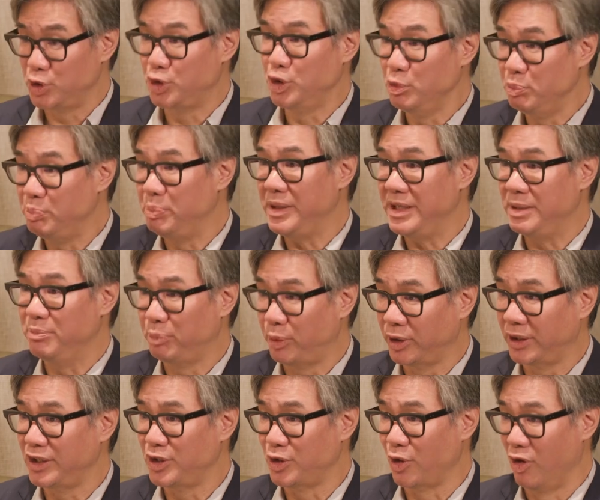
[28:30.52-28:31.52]
Would you be
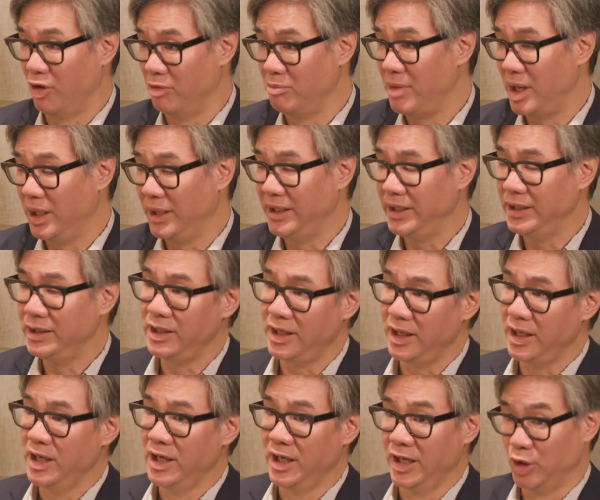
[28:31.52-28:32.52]
putting your own money
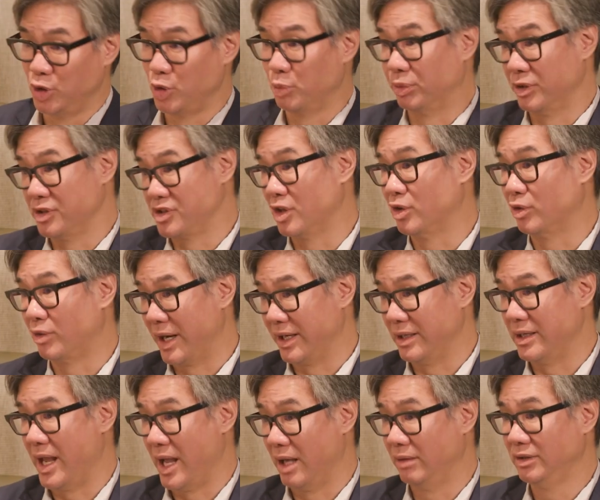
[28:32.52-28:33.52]
into Brazil
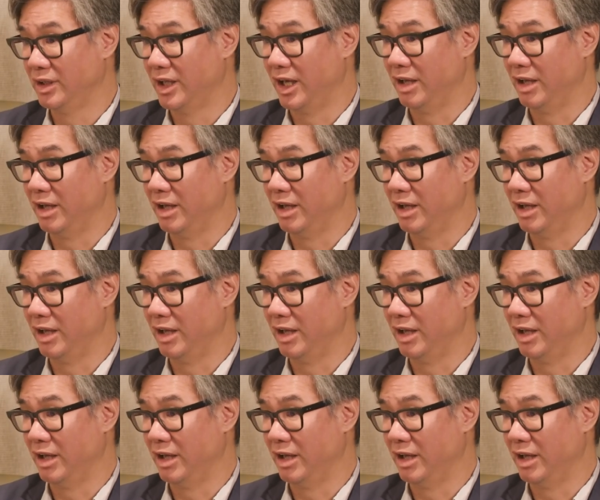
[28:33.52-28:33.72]
right now?